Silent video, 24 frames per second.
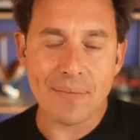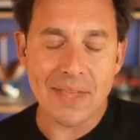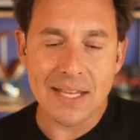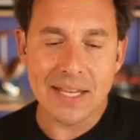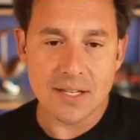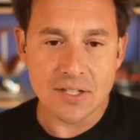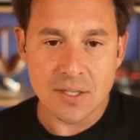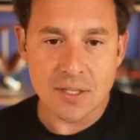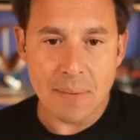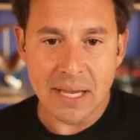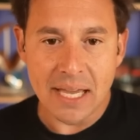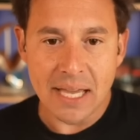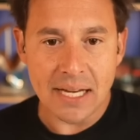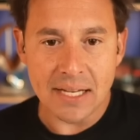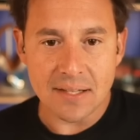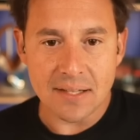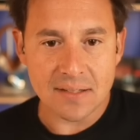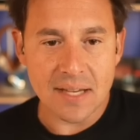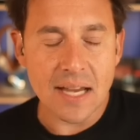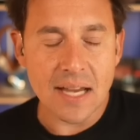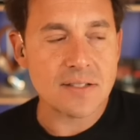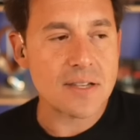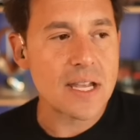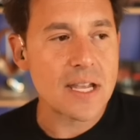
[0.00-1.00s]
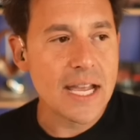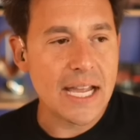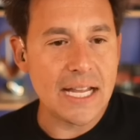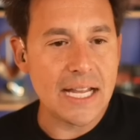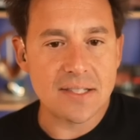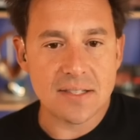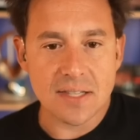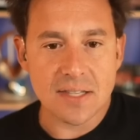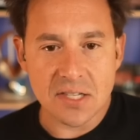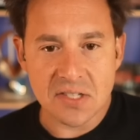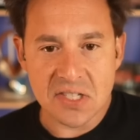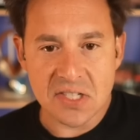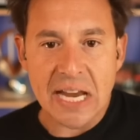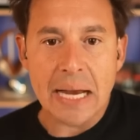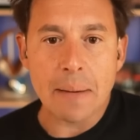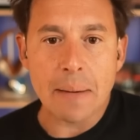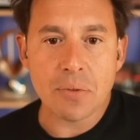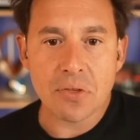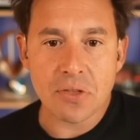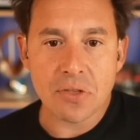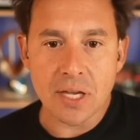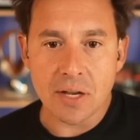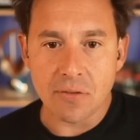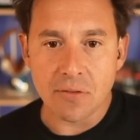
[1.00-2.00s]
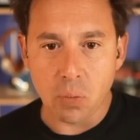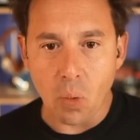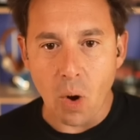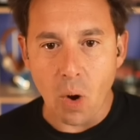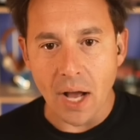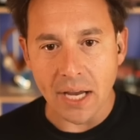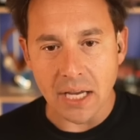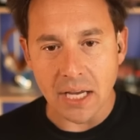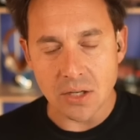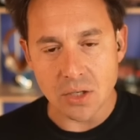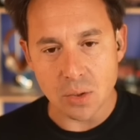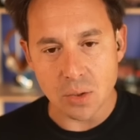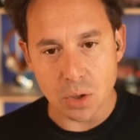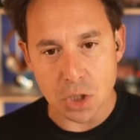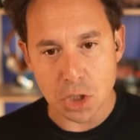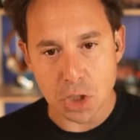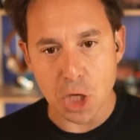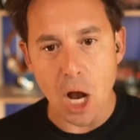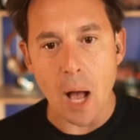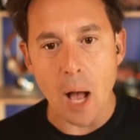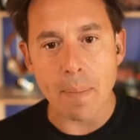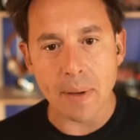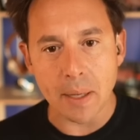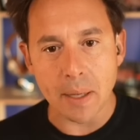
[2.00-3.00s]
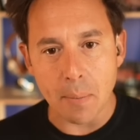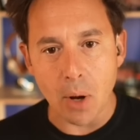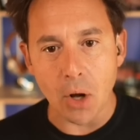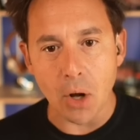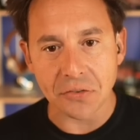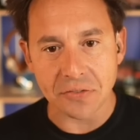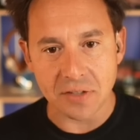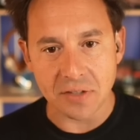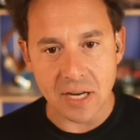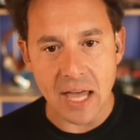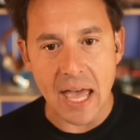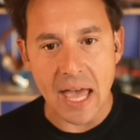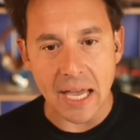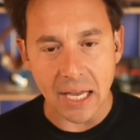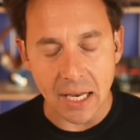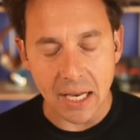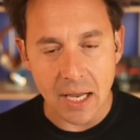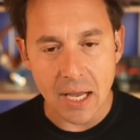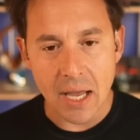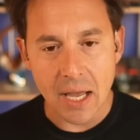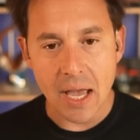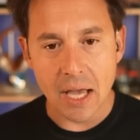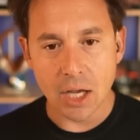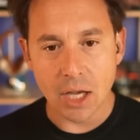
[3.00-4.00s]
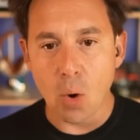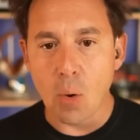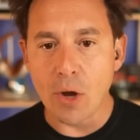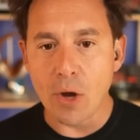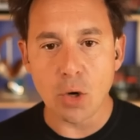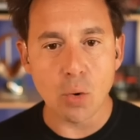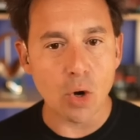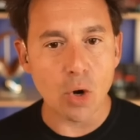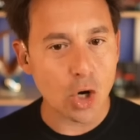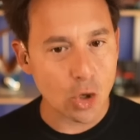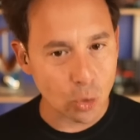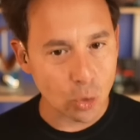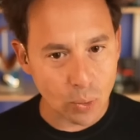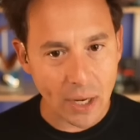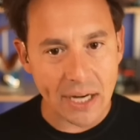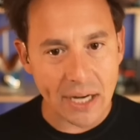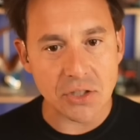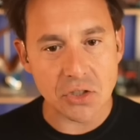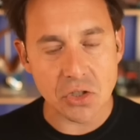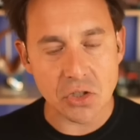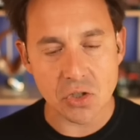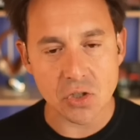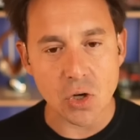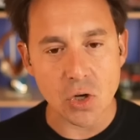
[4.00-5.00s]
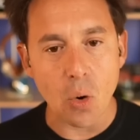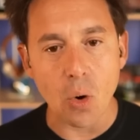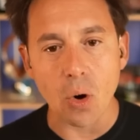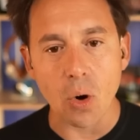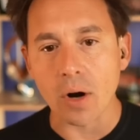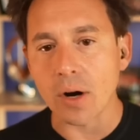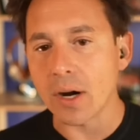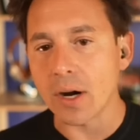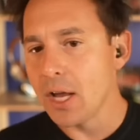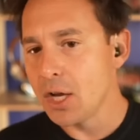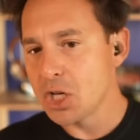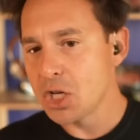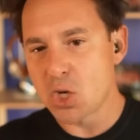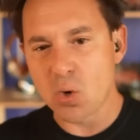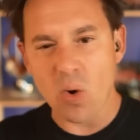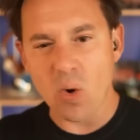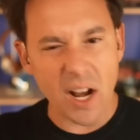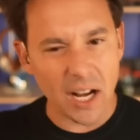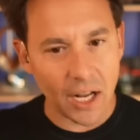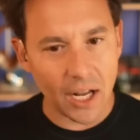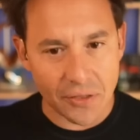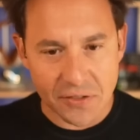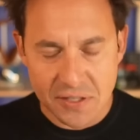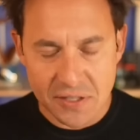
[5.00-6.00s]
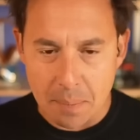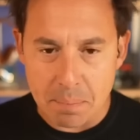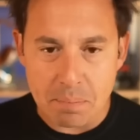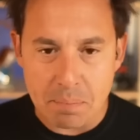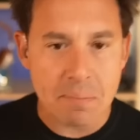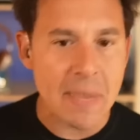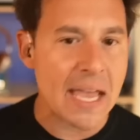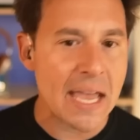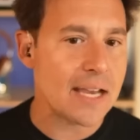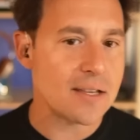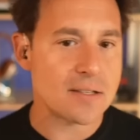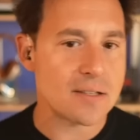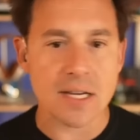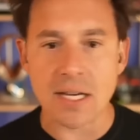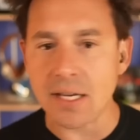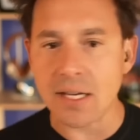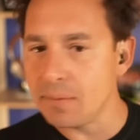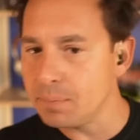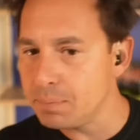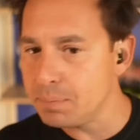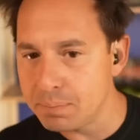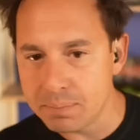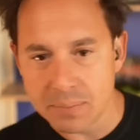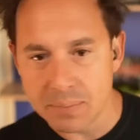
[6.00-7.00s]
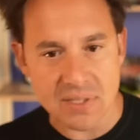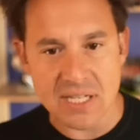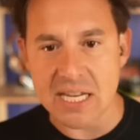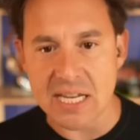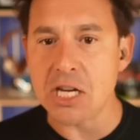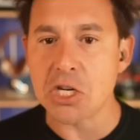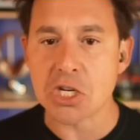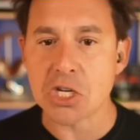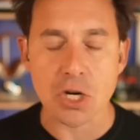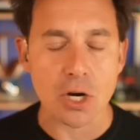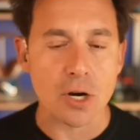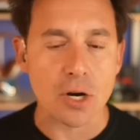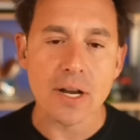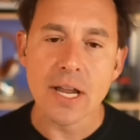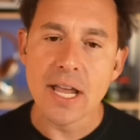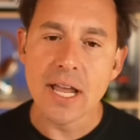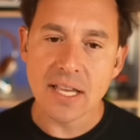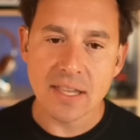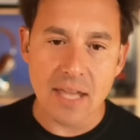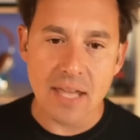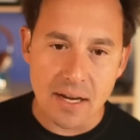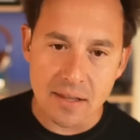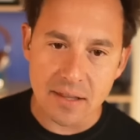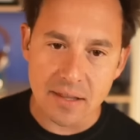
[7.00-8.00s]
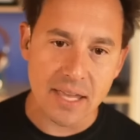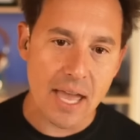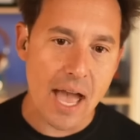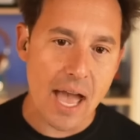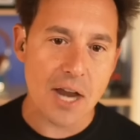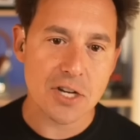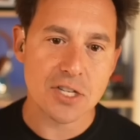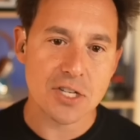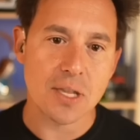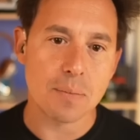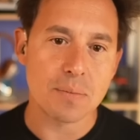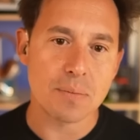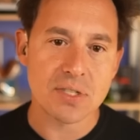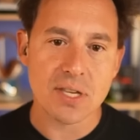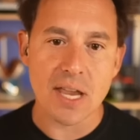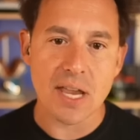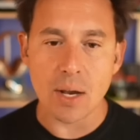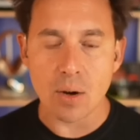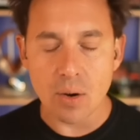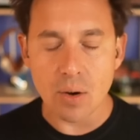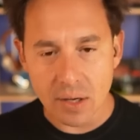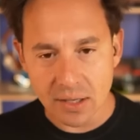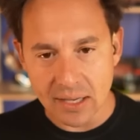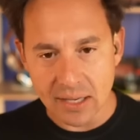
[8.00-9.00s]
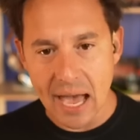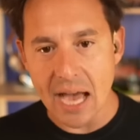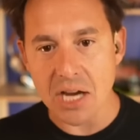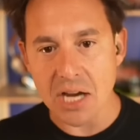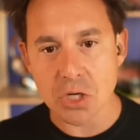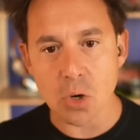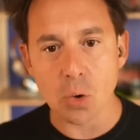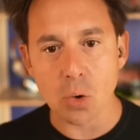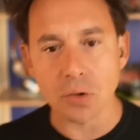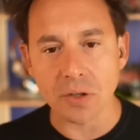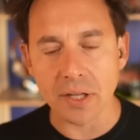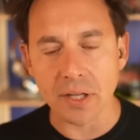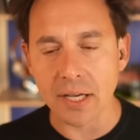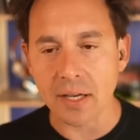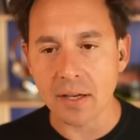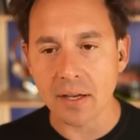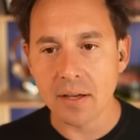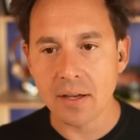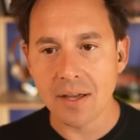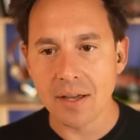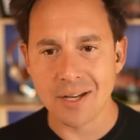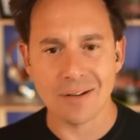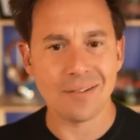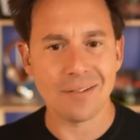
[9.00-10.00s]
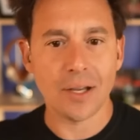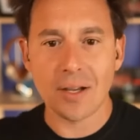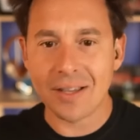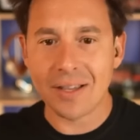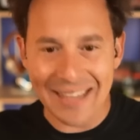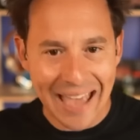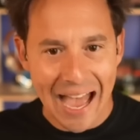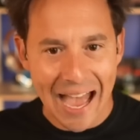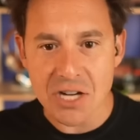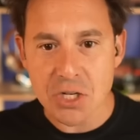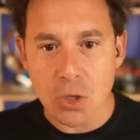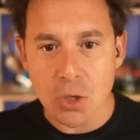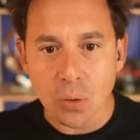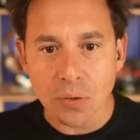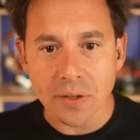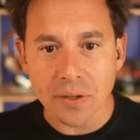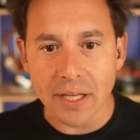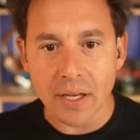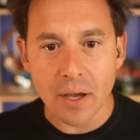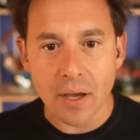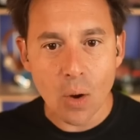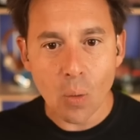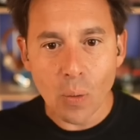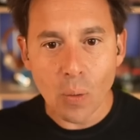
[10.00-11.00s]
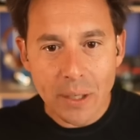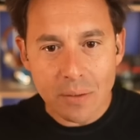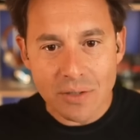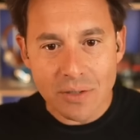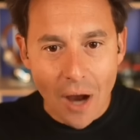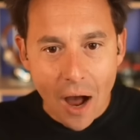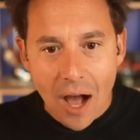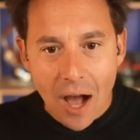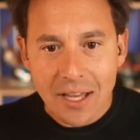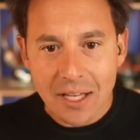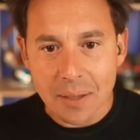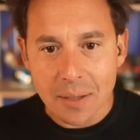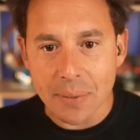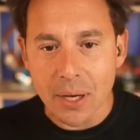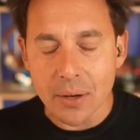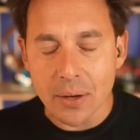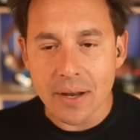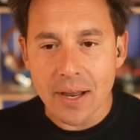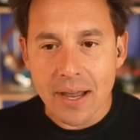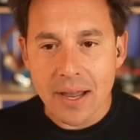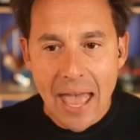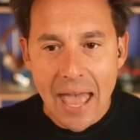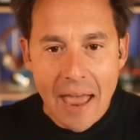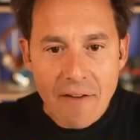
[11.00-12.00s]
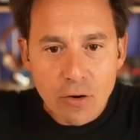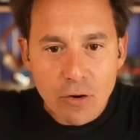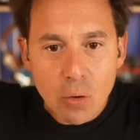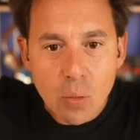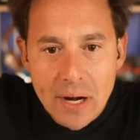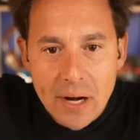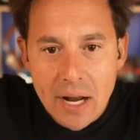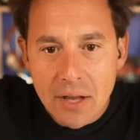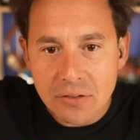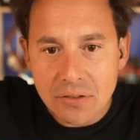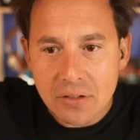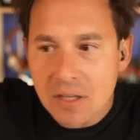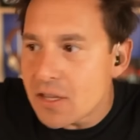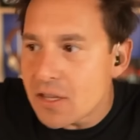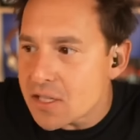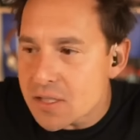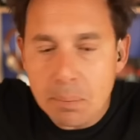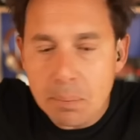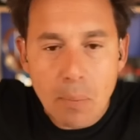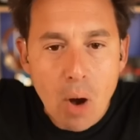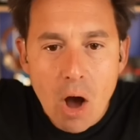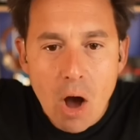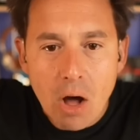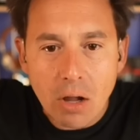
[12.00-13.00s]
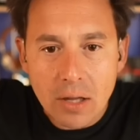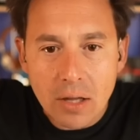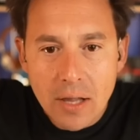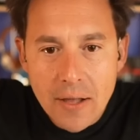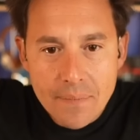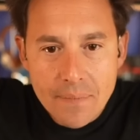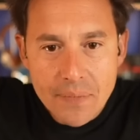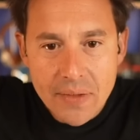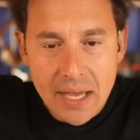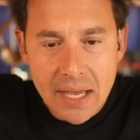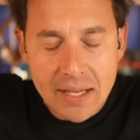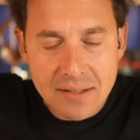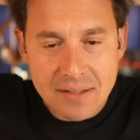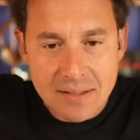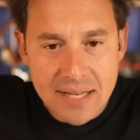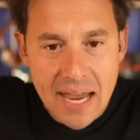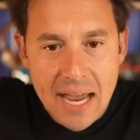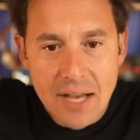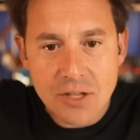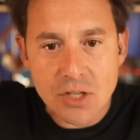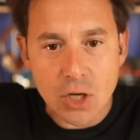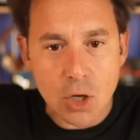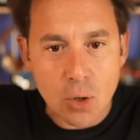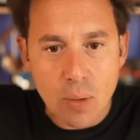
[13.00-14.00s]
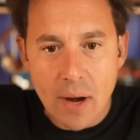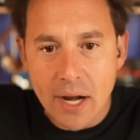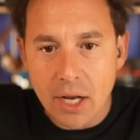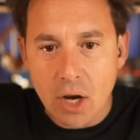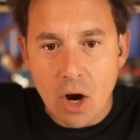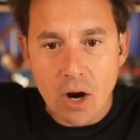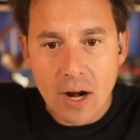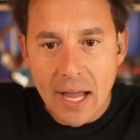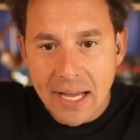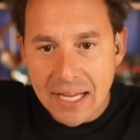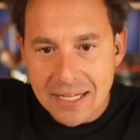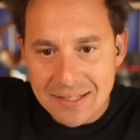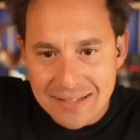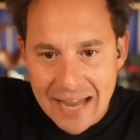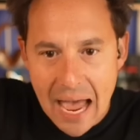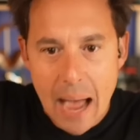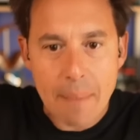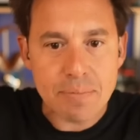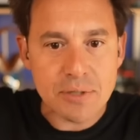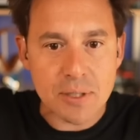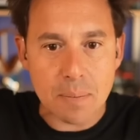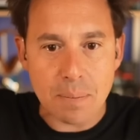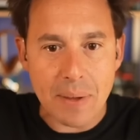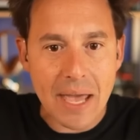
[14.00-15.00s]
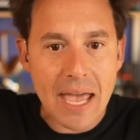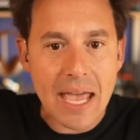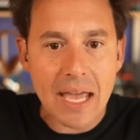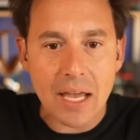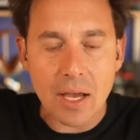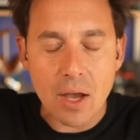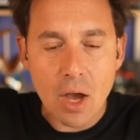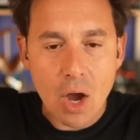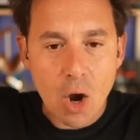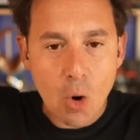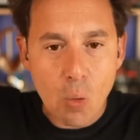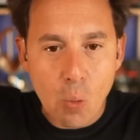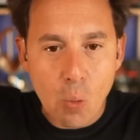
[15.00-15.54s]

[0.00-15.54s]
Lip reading: It doesn't make any sense. It's the same thing of walking to a shopping mall today, going to a great store, trying on this amazing t-shirt, getting the cash, and them saying cash only. And you're like, cash only? What are you talking about? Everyone else in this mall takes a credit card. I can tap to pay.